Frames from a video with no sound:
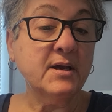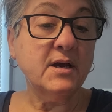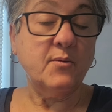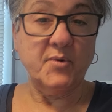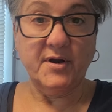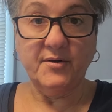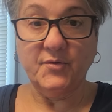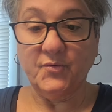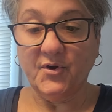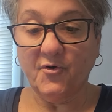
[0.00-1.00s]
And we're going to
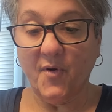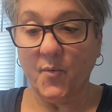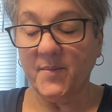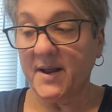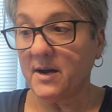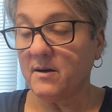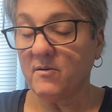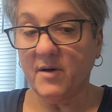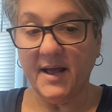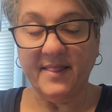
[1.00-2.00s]
do the chrome
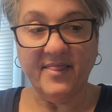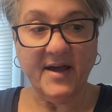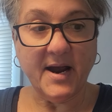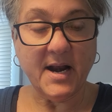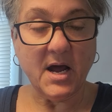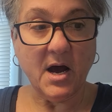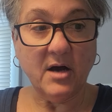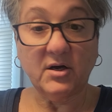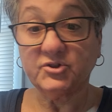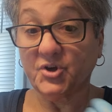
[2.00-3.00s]
nail, and then
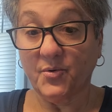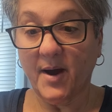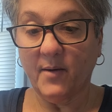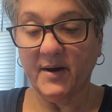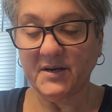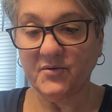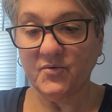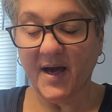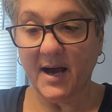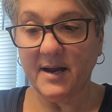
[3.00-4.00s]
I'll show you how I do
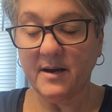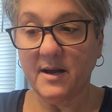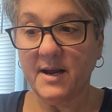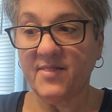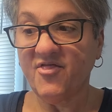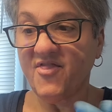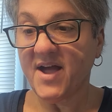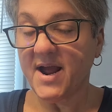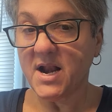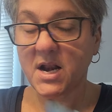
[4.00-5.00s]
that. And
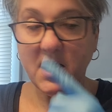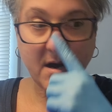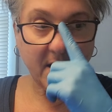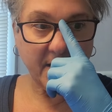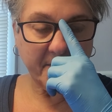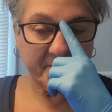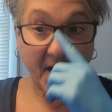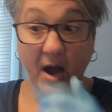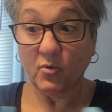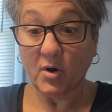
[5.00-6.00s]
then
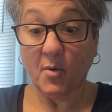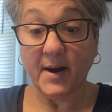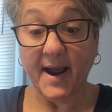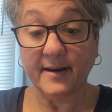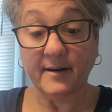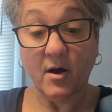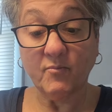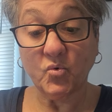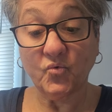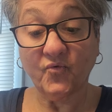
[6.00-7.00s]
I'll go ahead and I'll
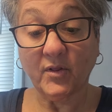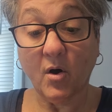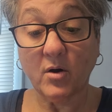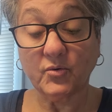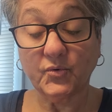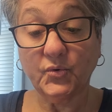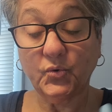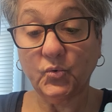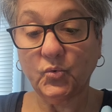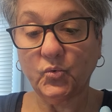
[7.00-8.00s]
move along
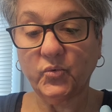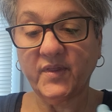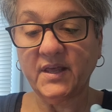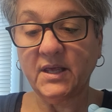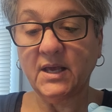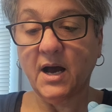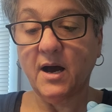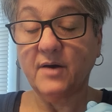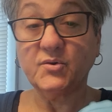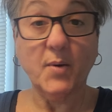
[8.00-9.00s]
to the
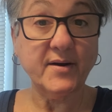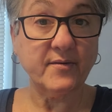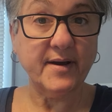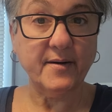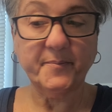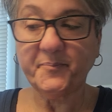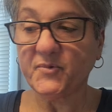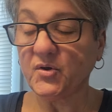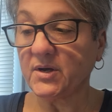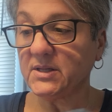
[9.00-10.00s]
sweater nail, so
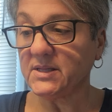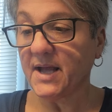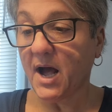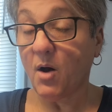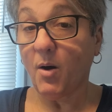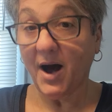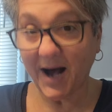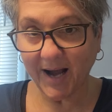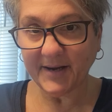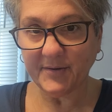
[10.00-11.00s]
you can see how
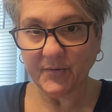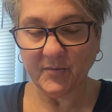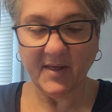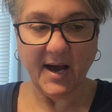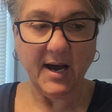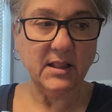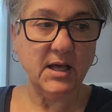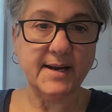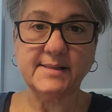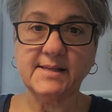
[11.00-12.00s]
I do that.
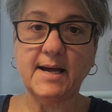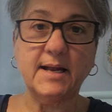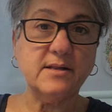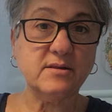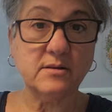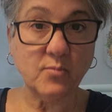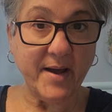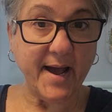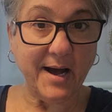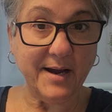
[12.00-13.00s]
Like I said, this is the
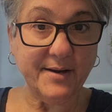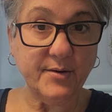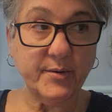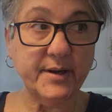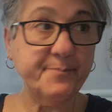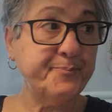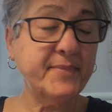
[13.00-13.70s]
way I do it.